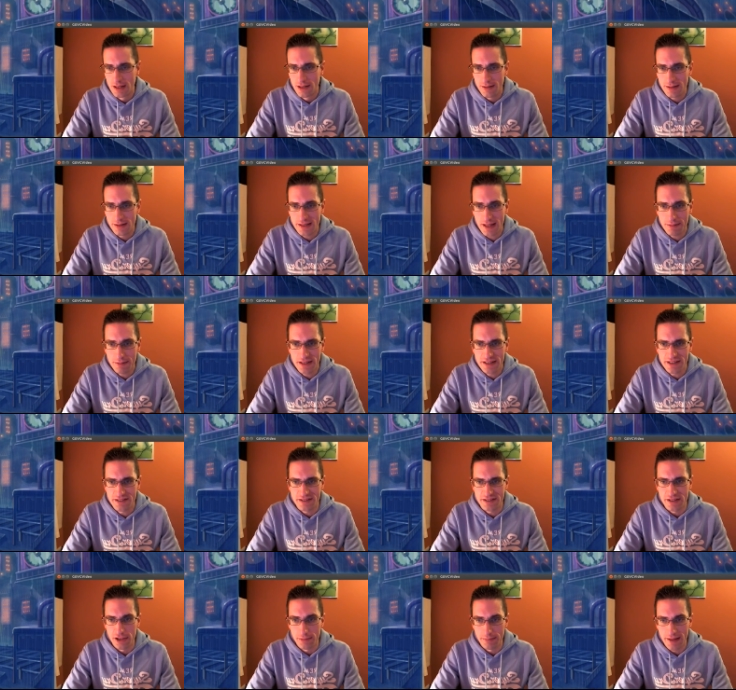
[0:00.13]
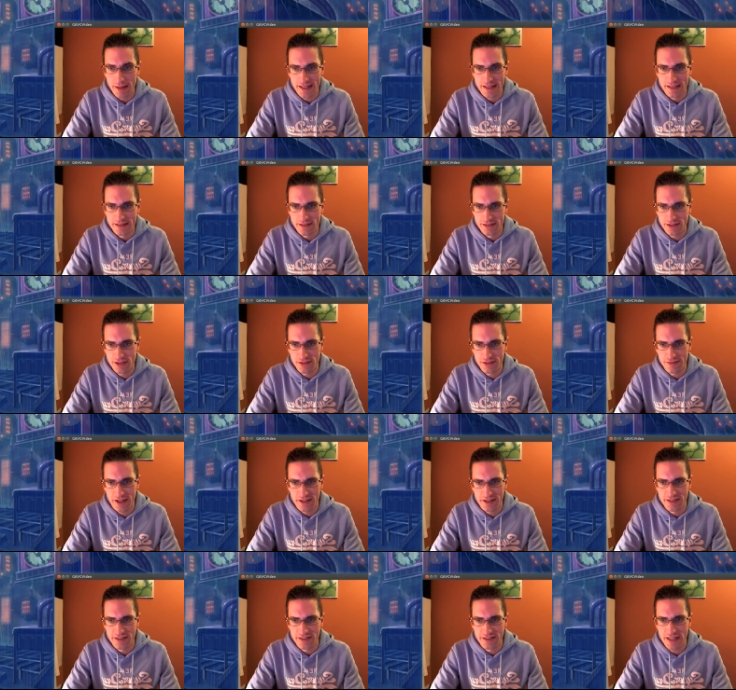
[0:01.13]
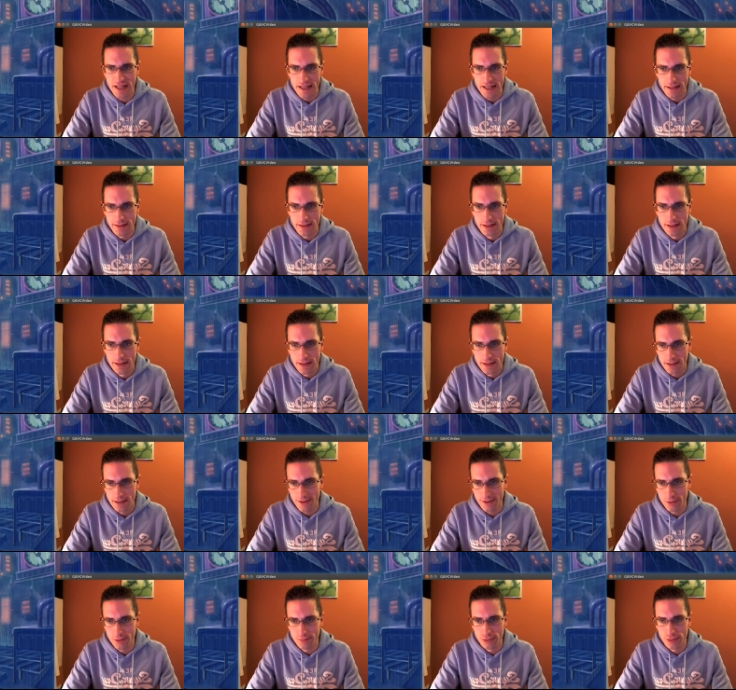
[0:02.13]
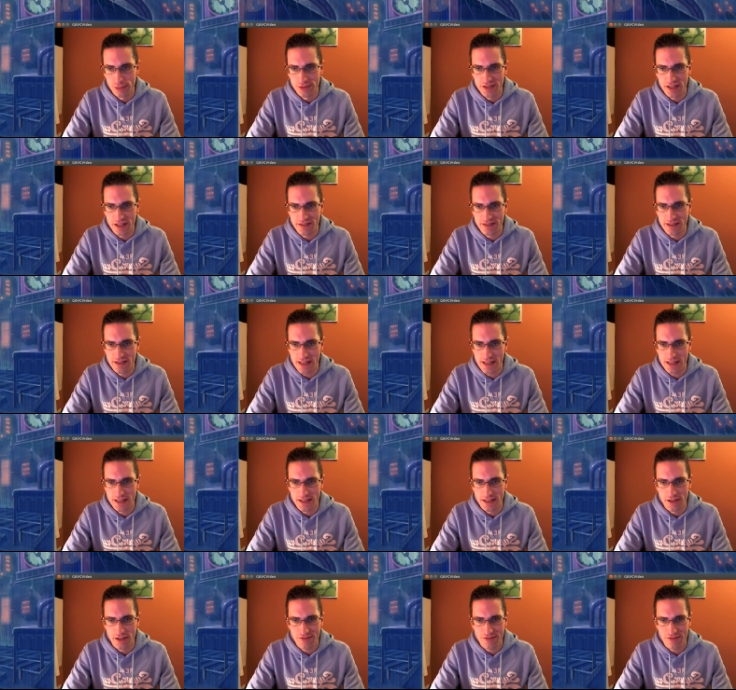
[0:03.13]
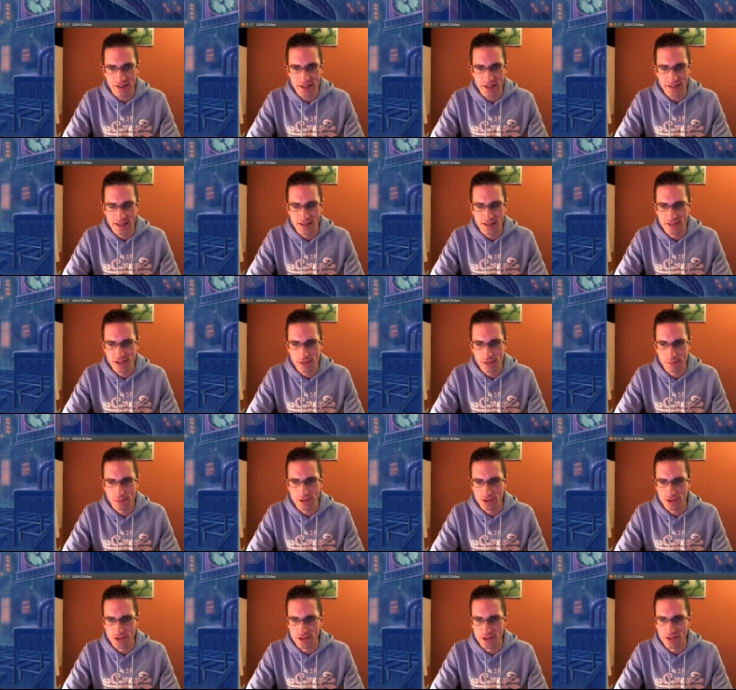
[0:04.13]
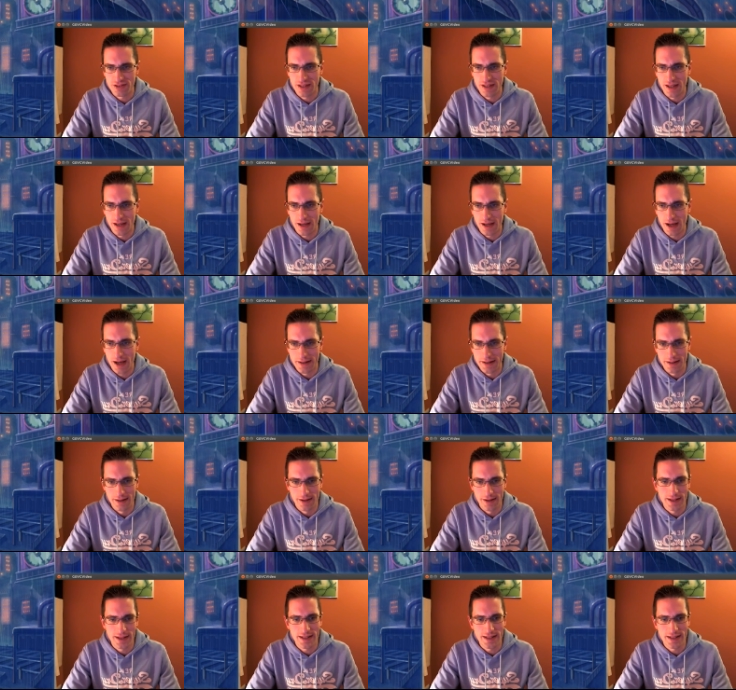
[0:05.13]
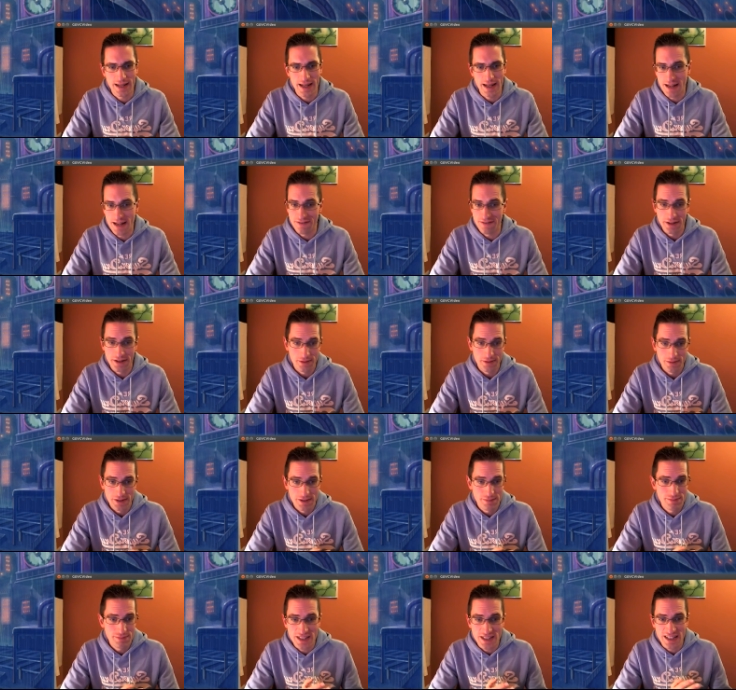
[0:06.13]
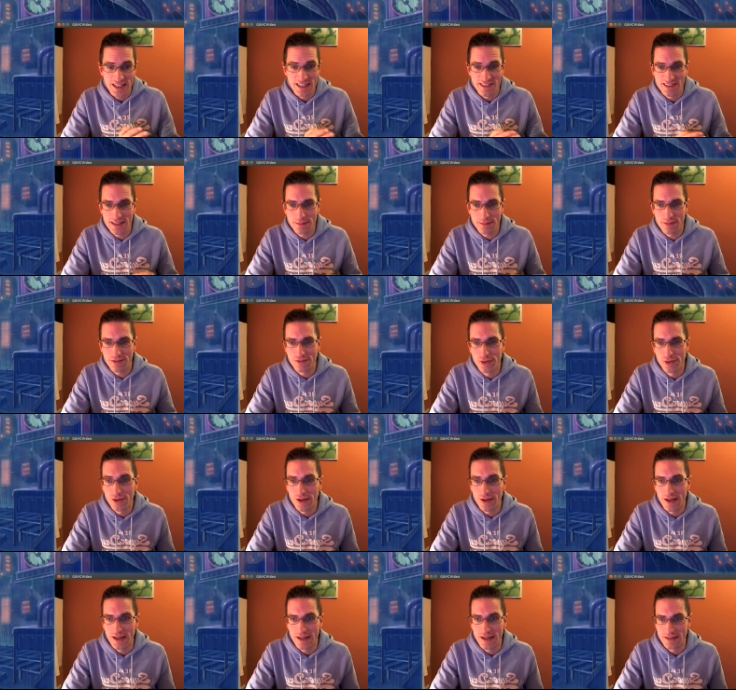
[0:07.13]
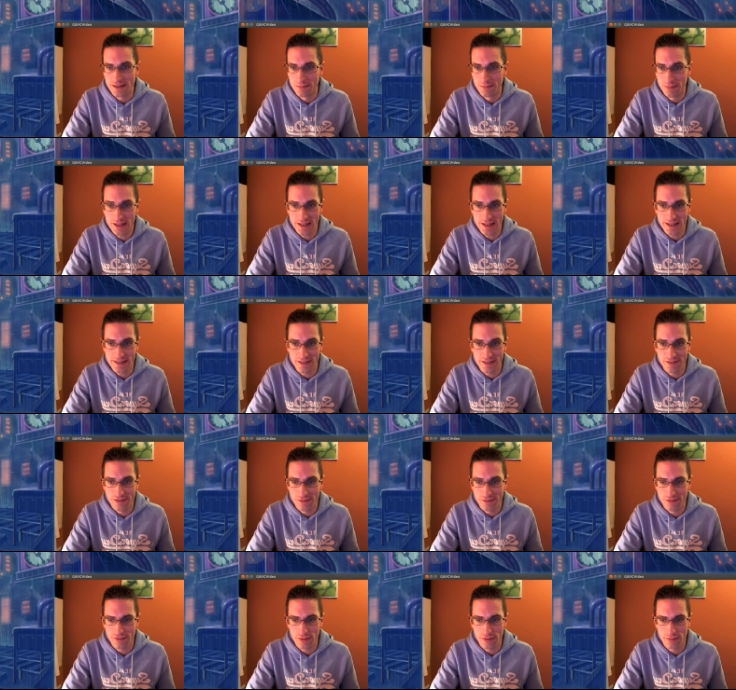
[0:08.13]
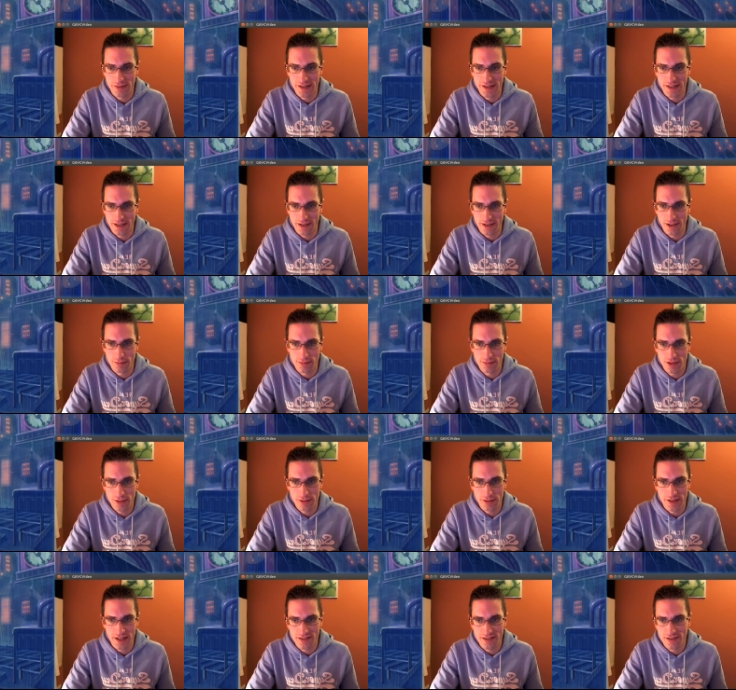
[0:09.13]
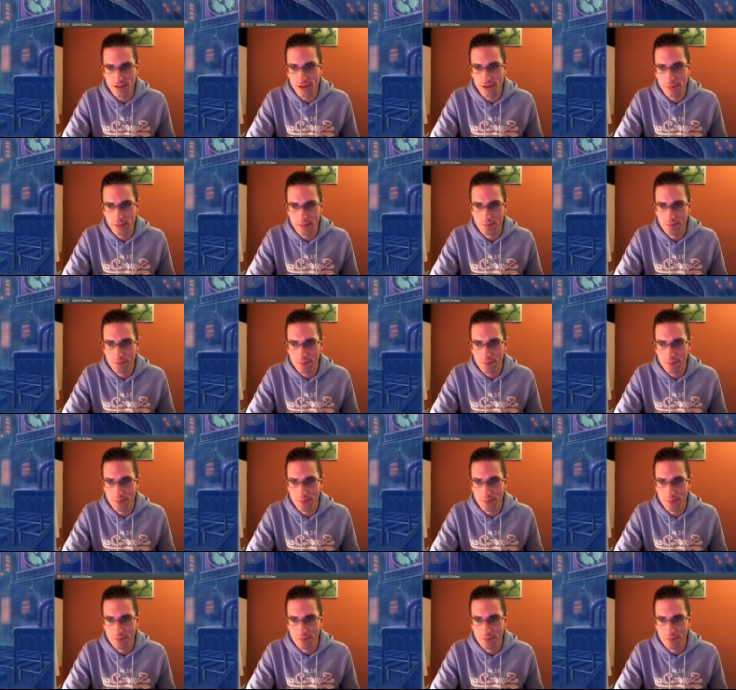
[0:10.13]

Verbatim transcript: Well, a couple of years ago, back in two thousand ten, GNOME brought us the GNOME three desktop, which was unlike anything we'd particularly seen before and completely different from the GNOME two desktop.